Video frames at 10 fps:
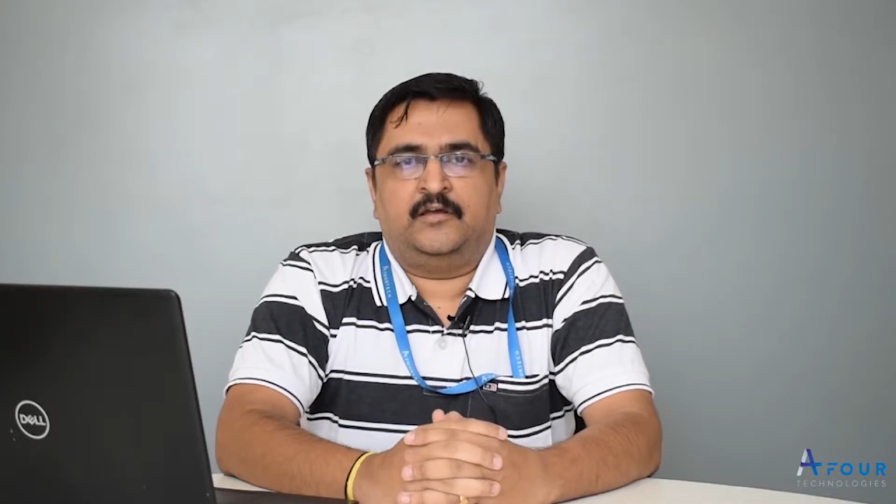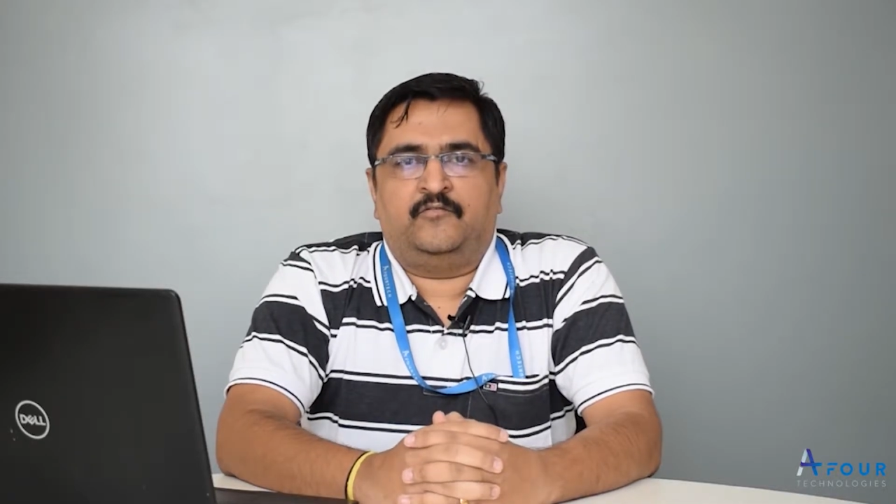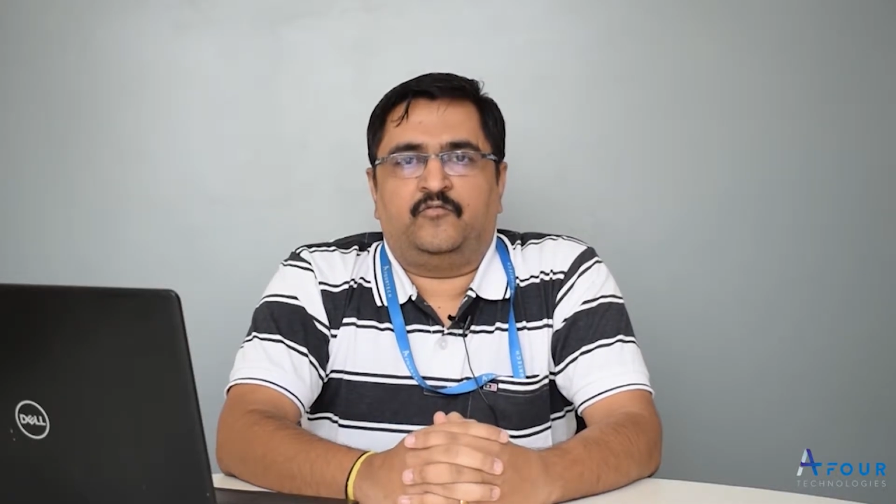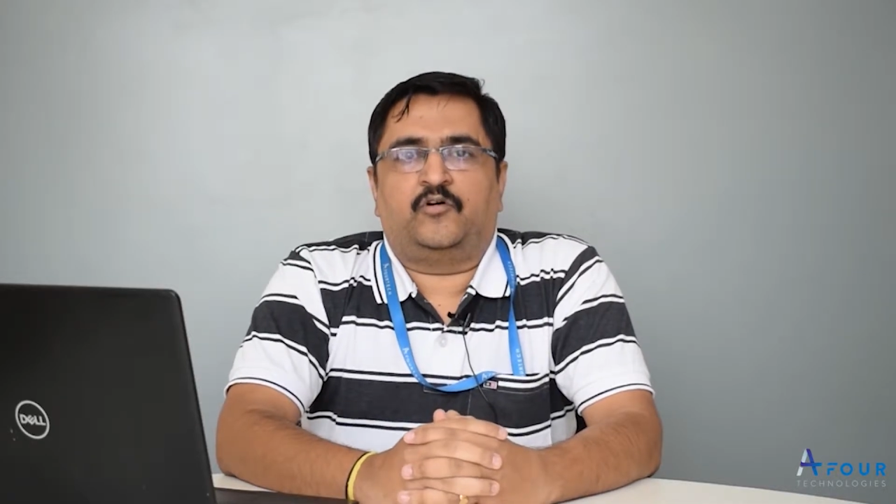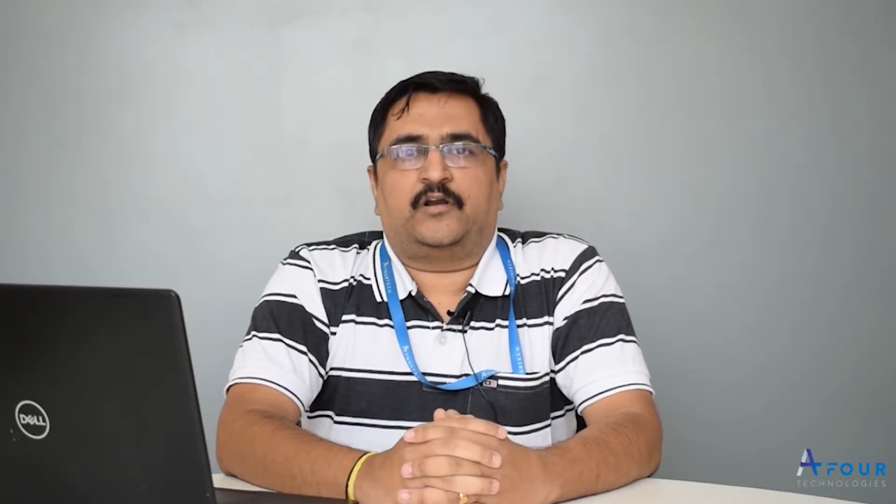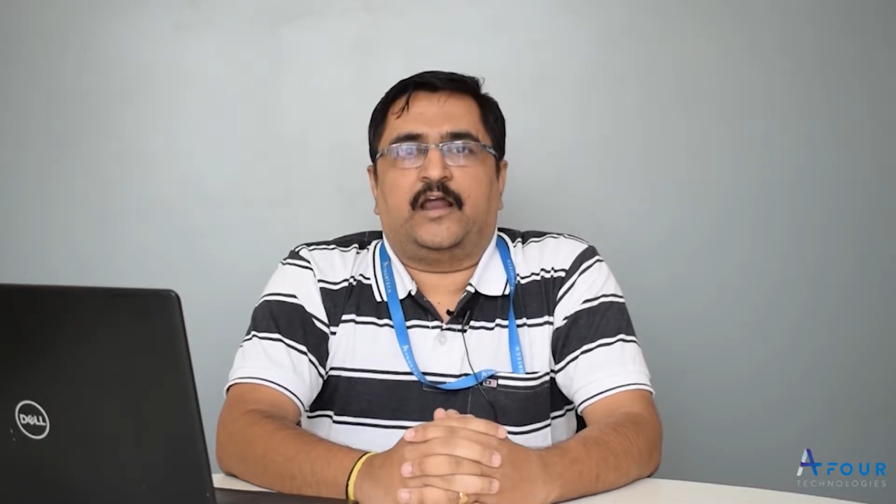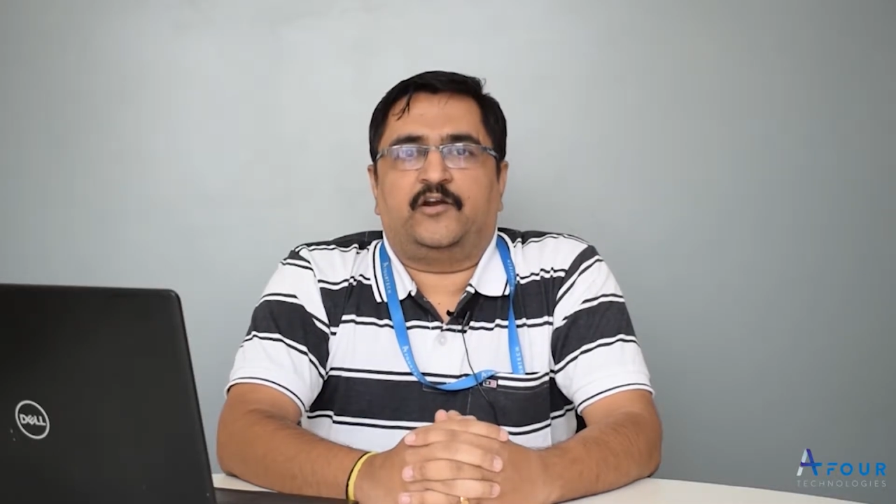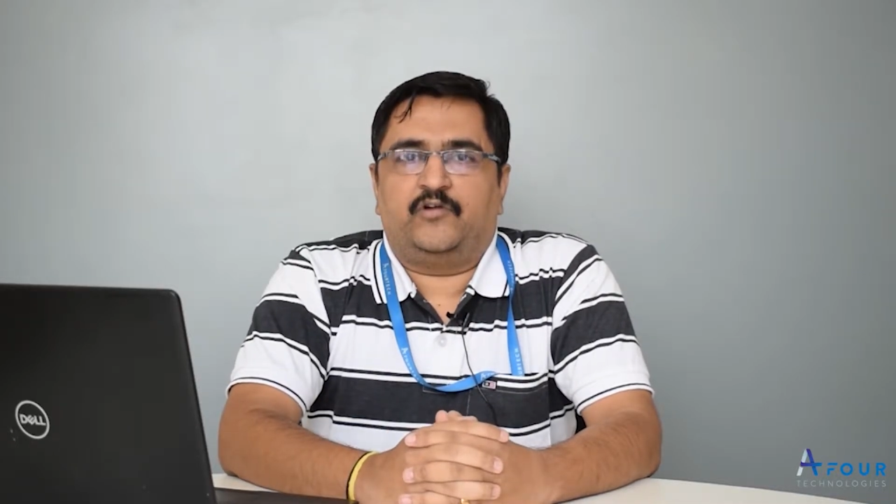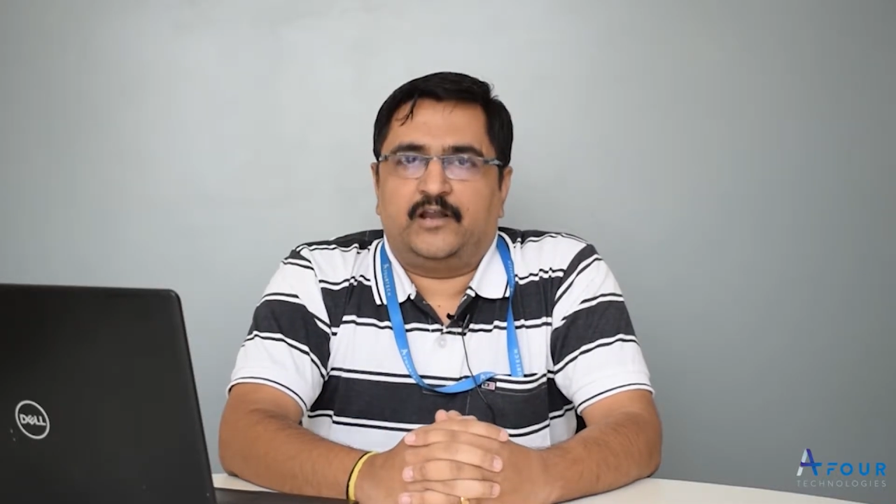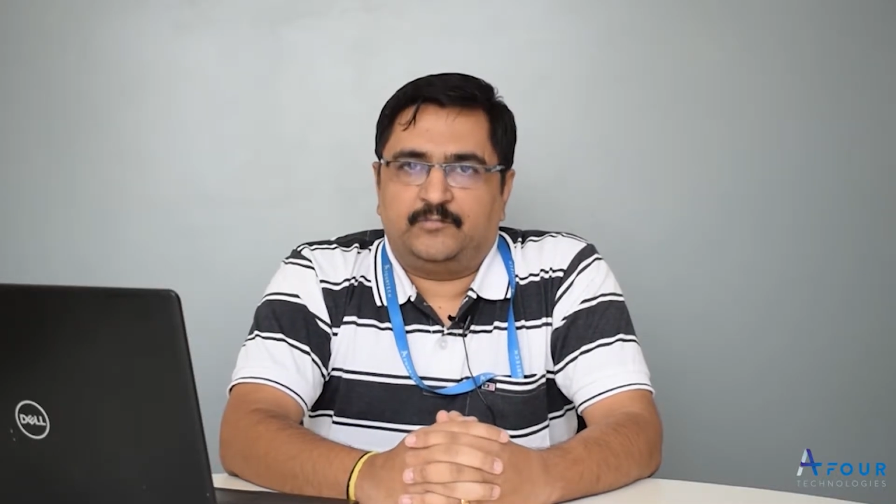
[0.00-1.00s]
For
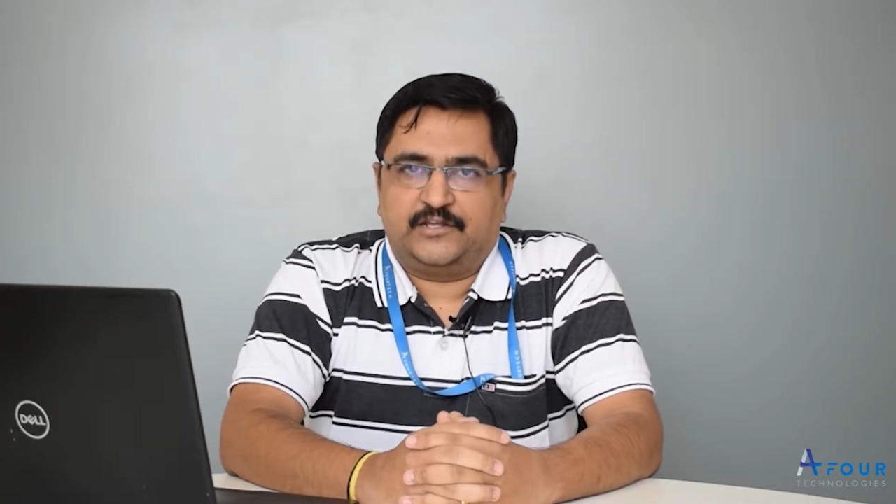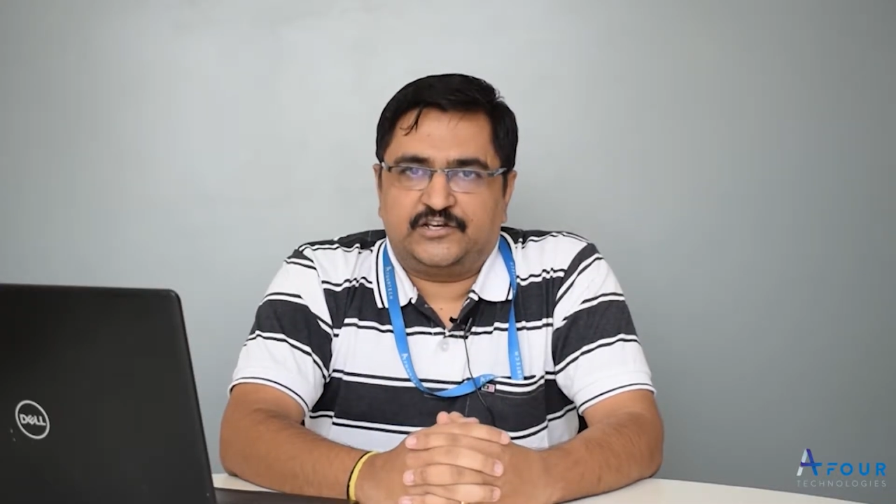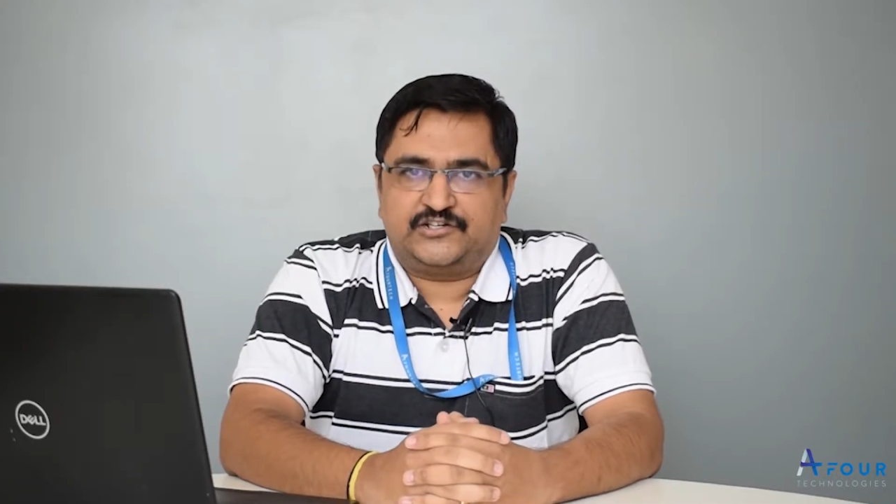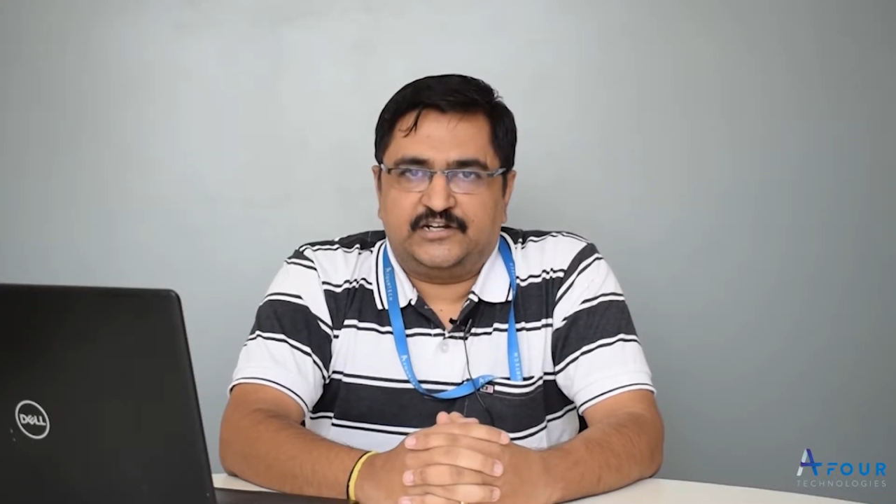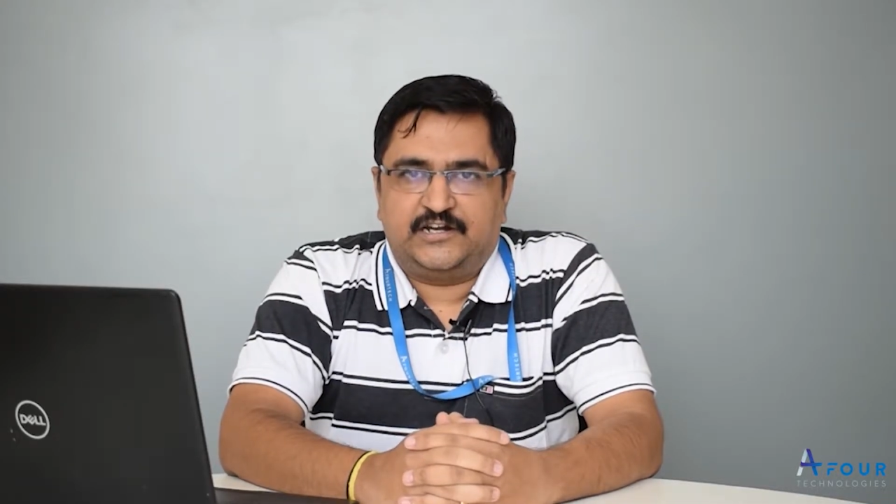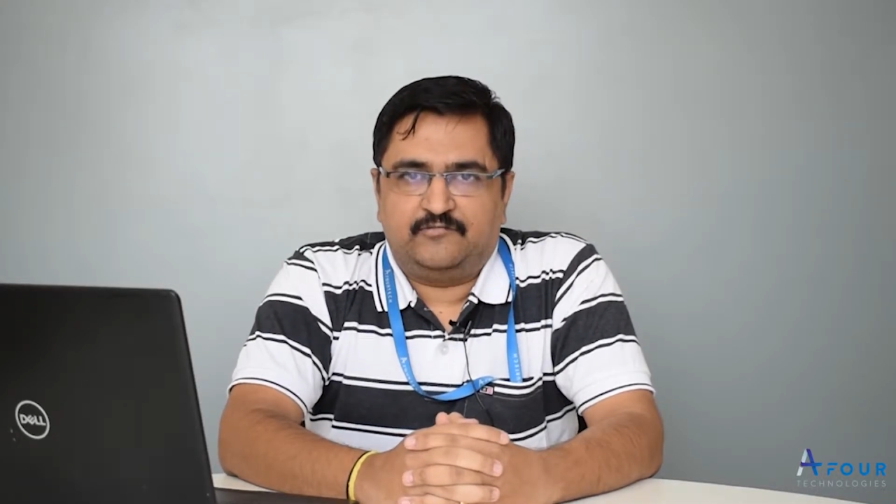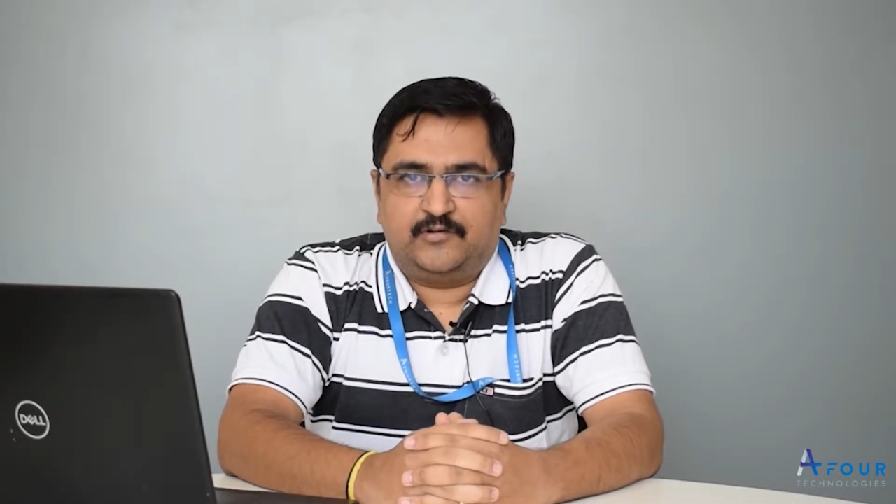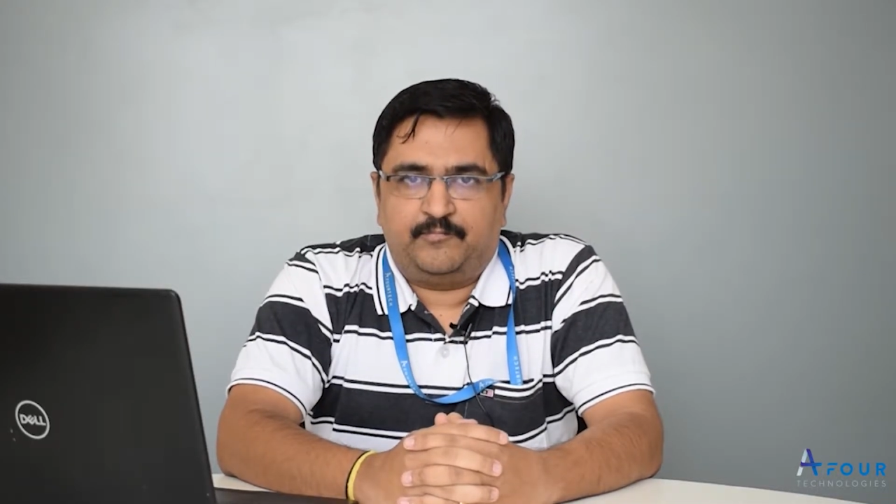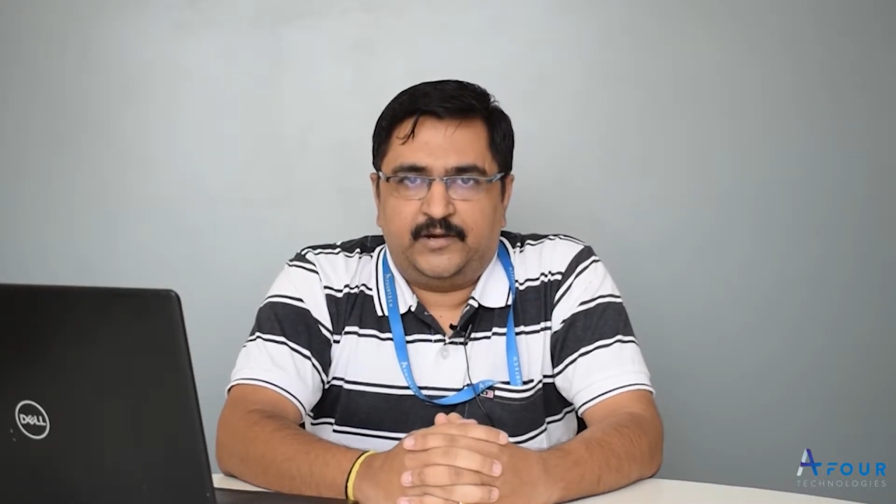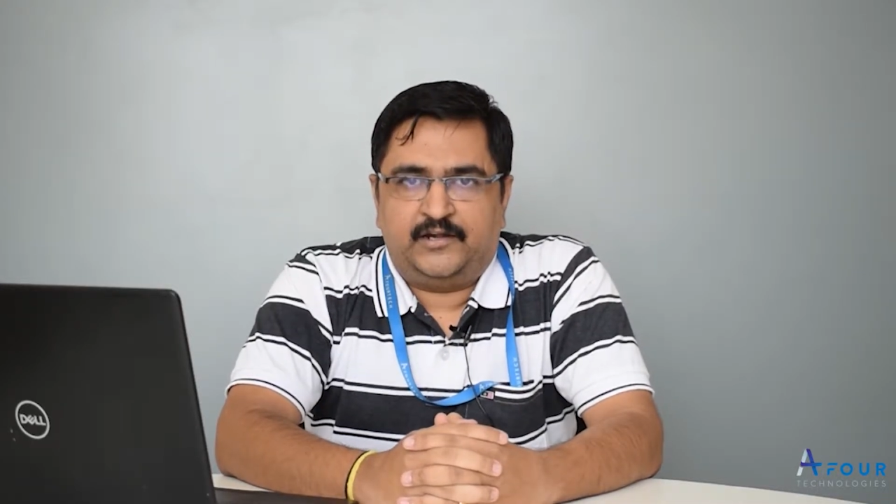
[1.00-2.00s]
Android application
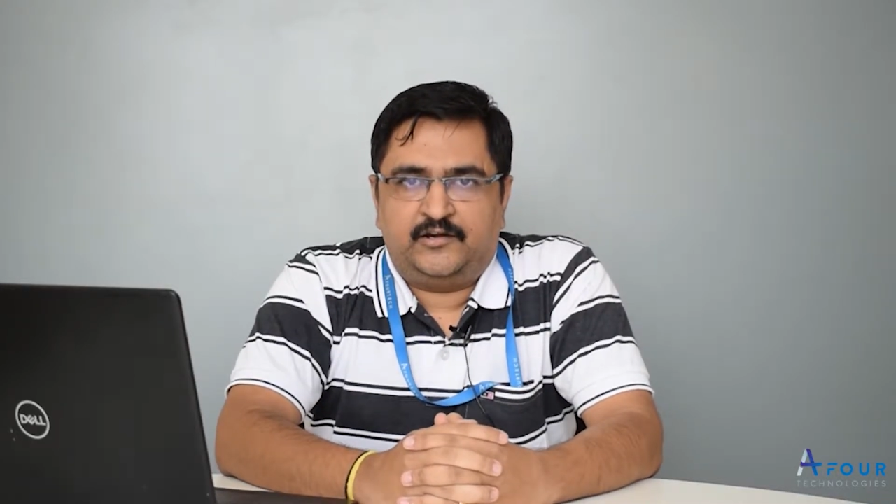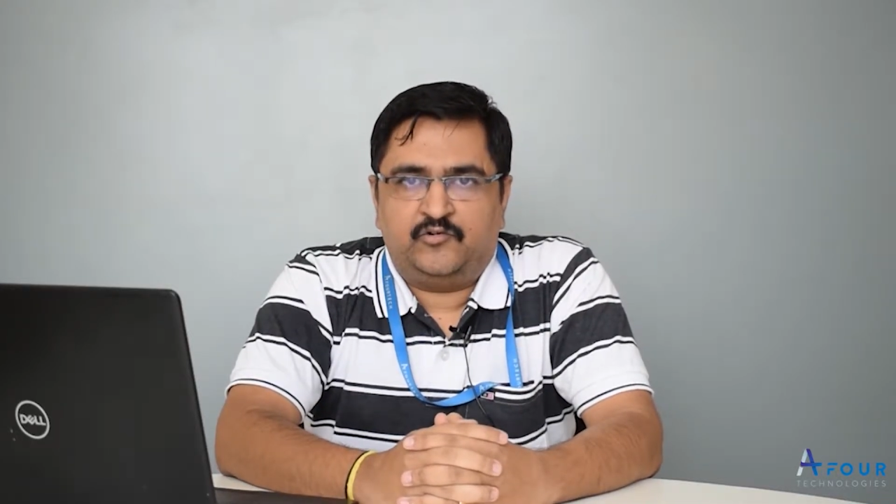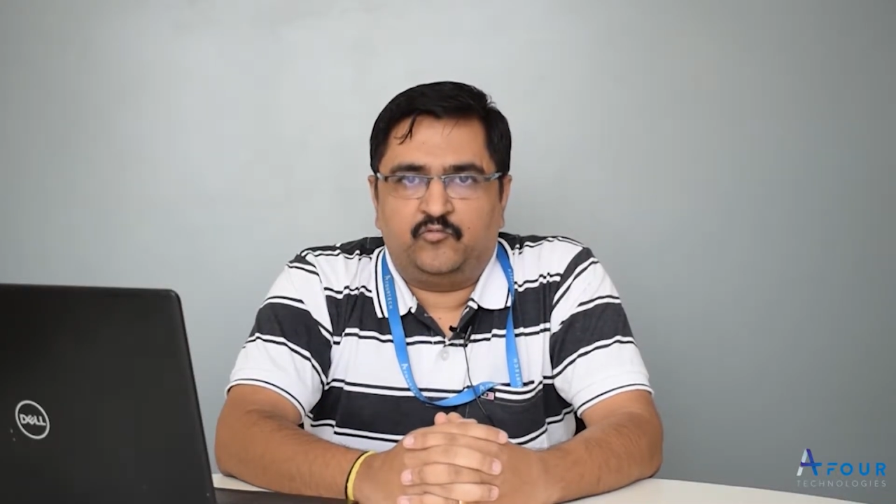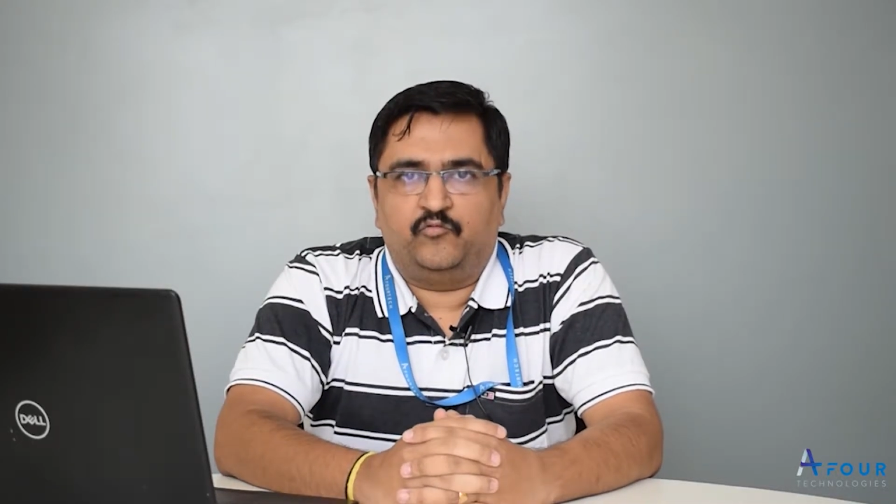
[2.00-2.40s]
development,